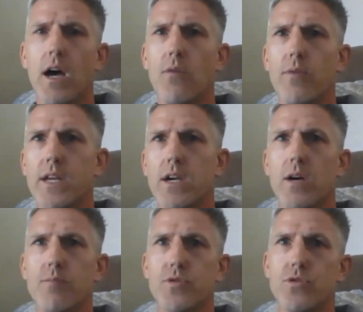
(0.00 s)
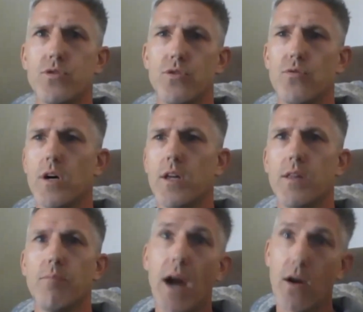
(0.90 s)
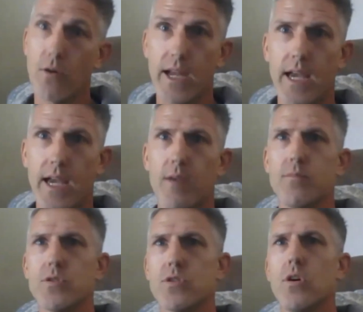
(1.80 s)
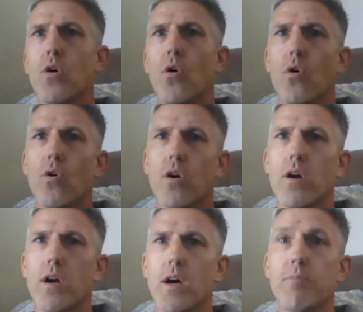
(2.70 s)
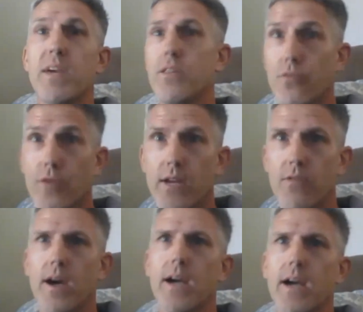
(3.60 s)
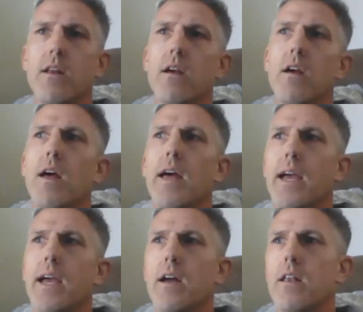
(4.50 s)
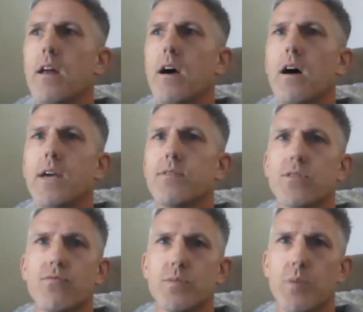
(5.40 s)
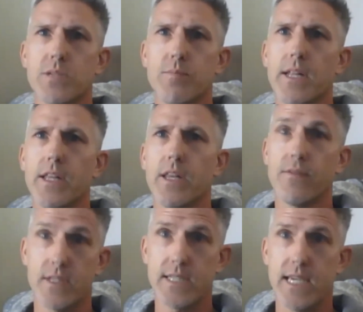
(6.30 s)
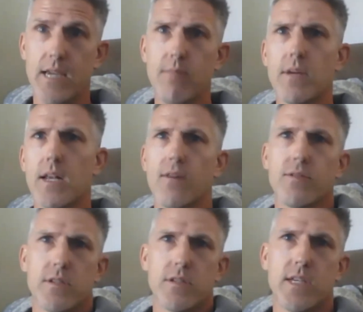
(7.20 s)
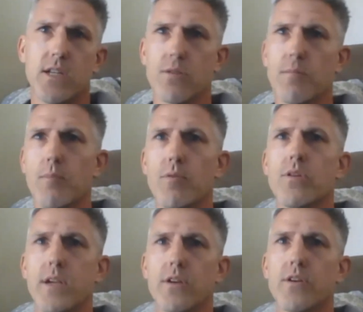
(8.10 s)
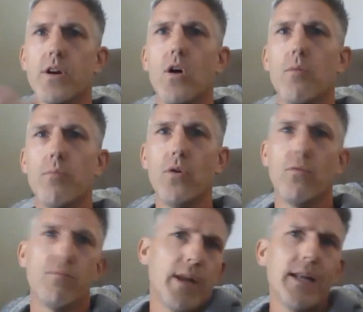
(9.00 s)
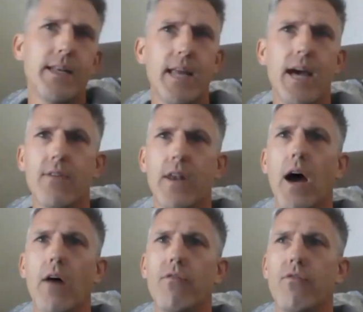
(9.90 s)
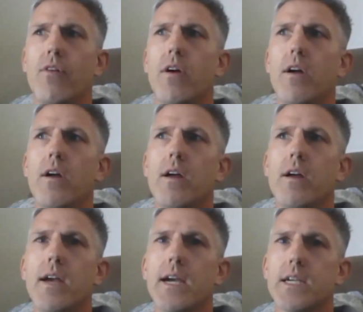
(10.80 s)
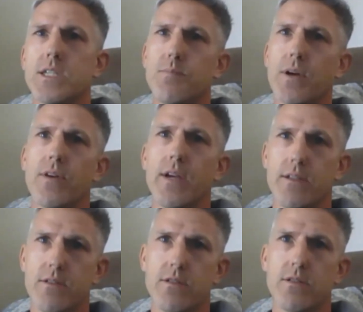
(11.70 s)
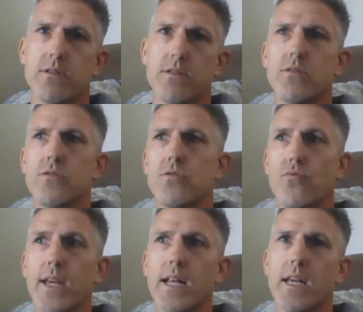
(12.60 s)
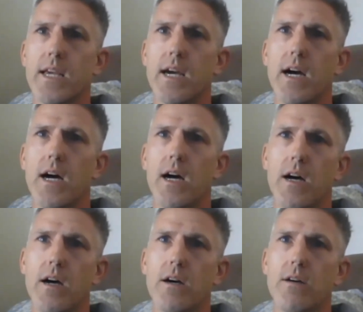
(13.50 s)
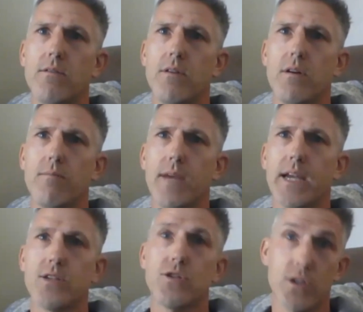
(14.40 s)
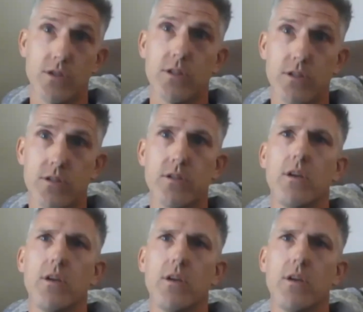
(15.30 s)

when it comes to the power games or P3, right? And it was a responsibility of the team, and I was the senior member. Here you go, boom. But I didn't have enough experience to really make it justice.